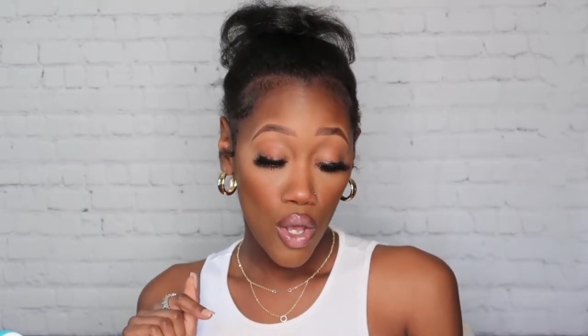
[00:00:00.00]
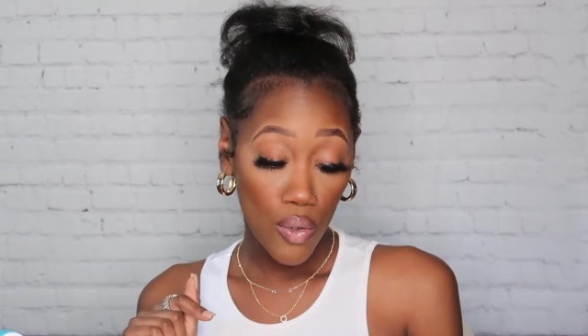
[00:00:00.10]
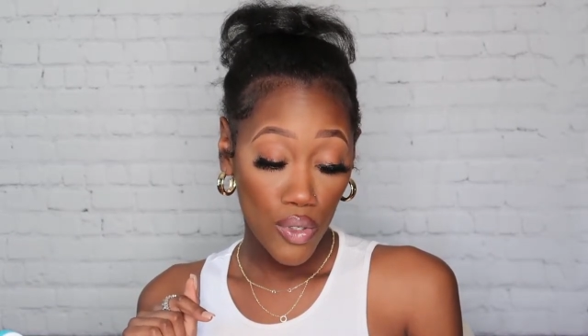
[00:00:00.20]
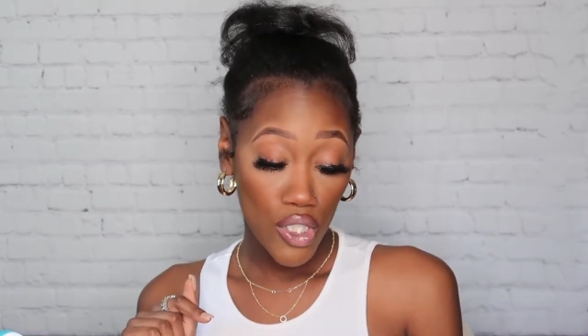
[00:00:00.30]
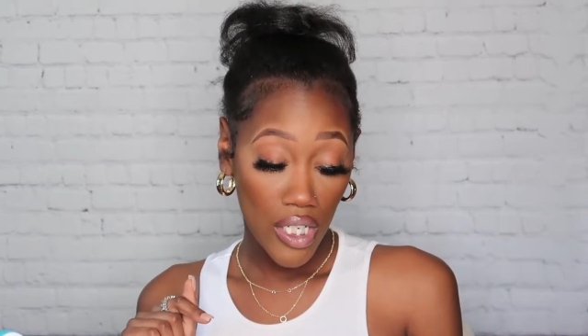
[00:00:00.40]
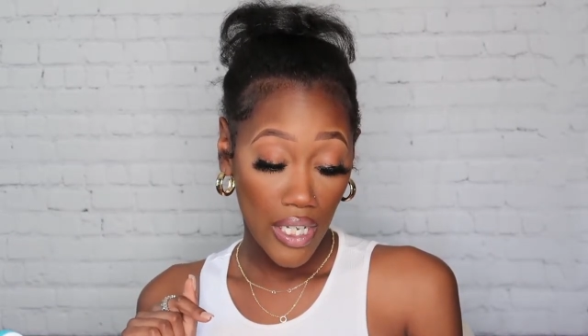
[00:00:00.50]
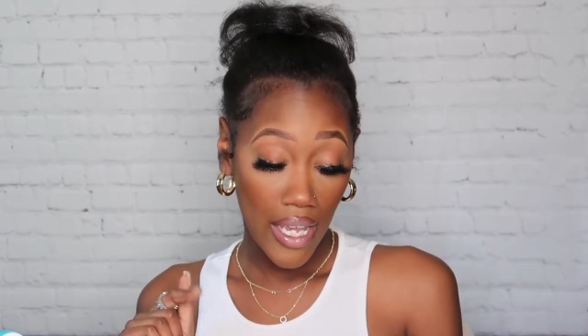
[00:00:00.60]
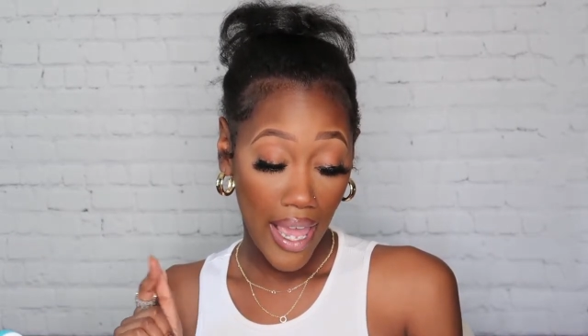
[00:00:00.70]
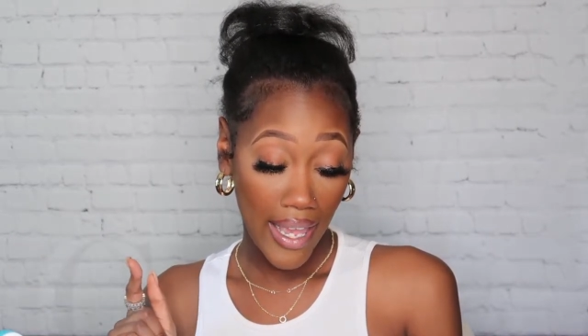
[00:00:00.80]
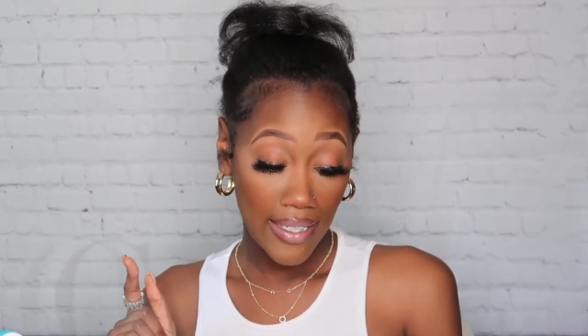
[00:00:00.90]

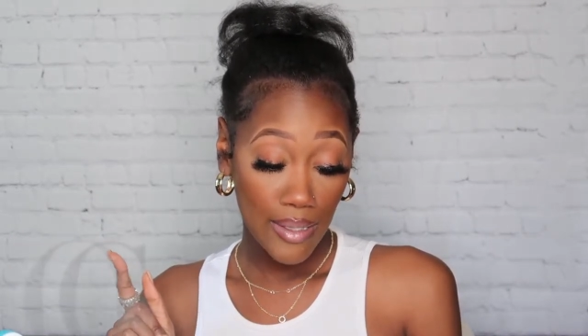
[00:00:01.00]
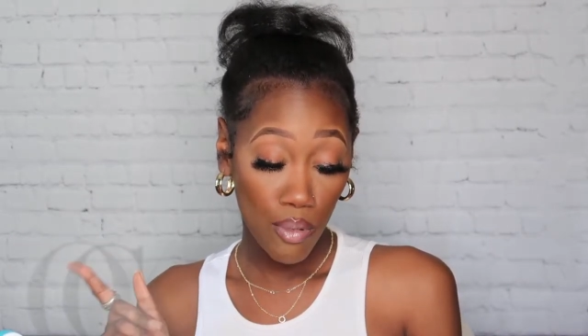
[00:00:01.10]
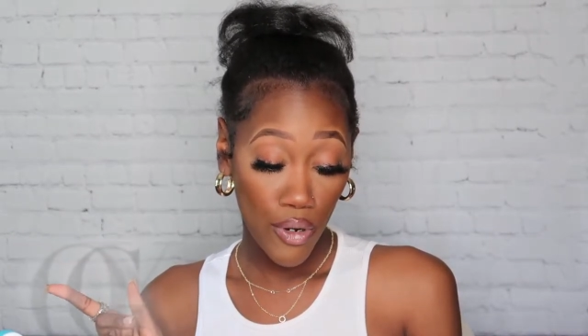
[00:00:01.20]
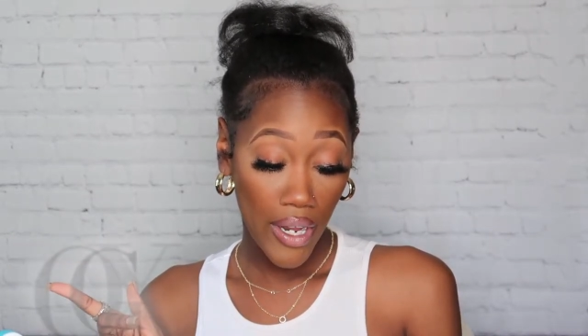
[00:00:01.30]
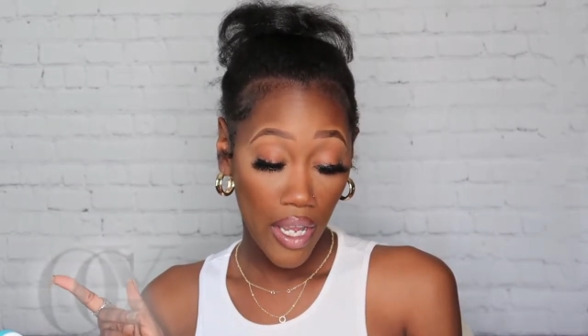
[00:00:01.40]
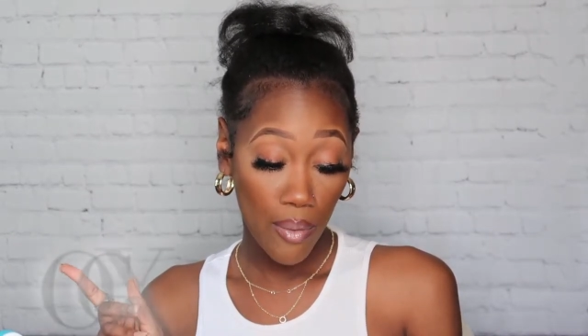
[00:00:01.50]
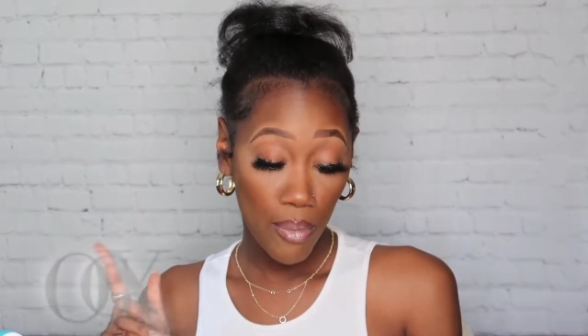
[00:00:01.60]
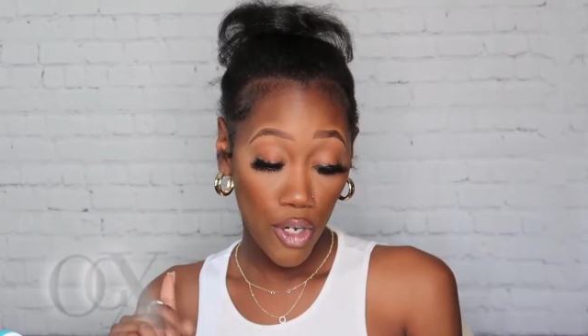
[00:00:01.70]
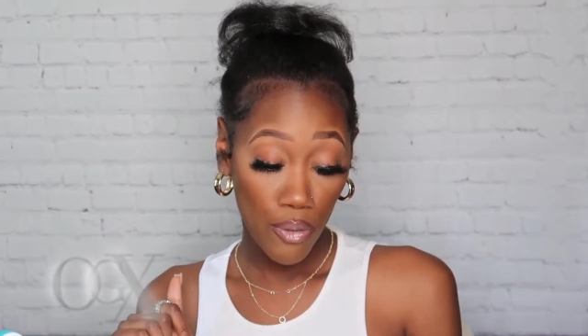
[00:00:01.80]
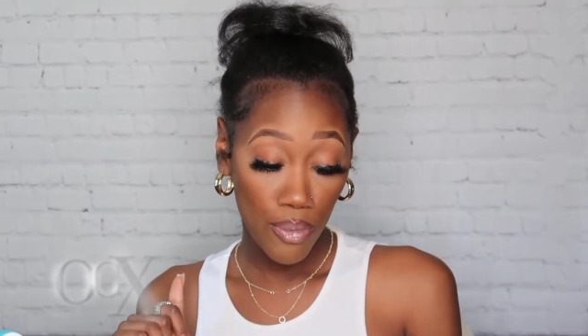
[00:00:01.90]
OGX brand,
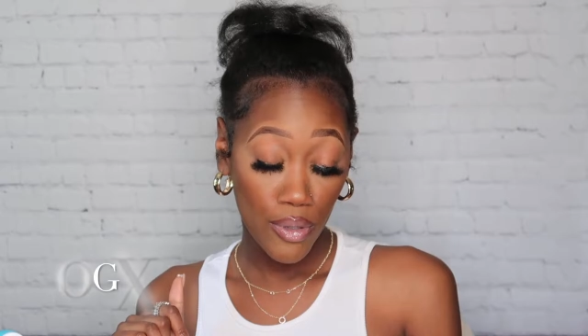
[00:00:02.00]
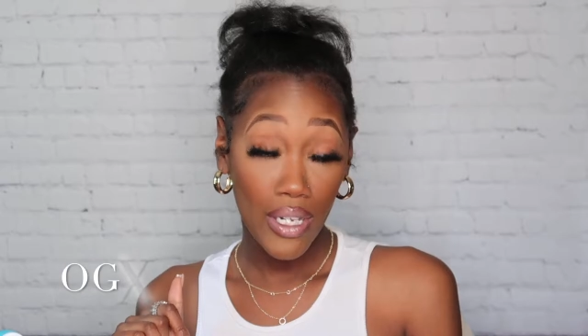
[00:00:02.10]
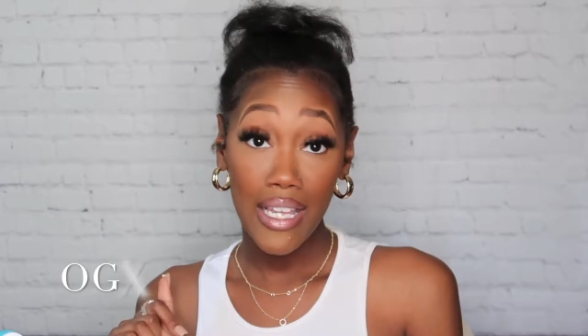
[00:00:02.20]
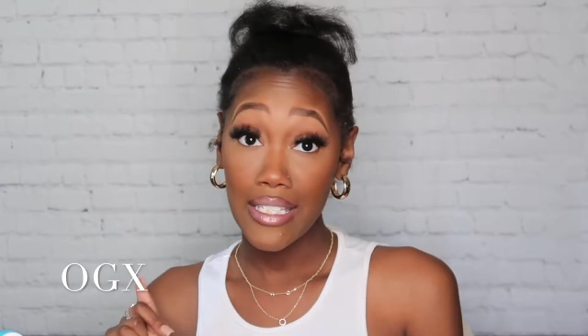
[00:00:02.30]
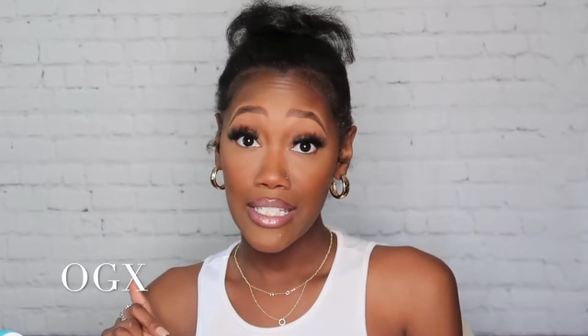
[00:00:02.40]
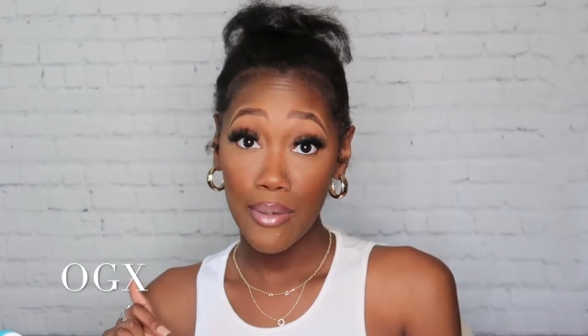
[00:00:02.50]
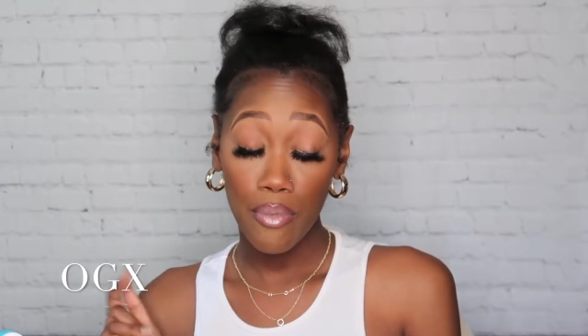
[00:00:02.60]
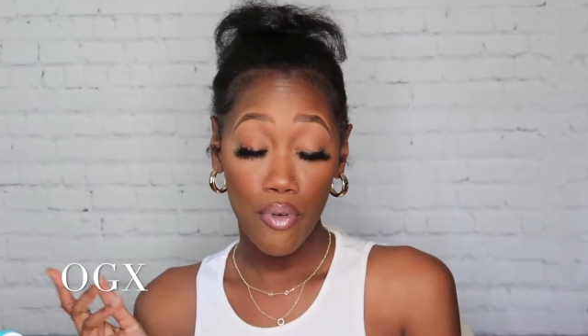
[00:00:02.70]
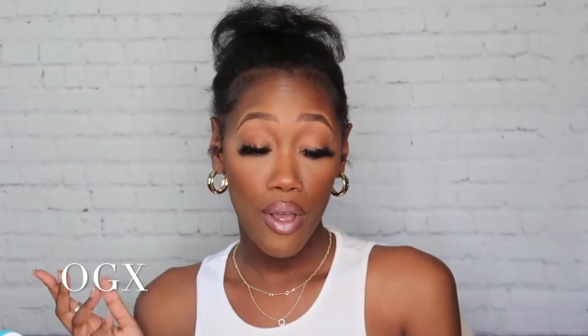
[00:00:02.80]
Pure Beauty and Simple.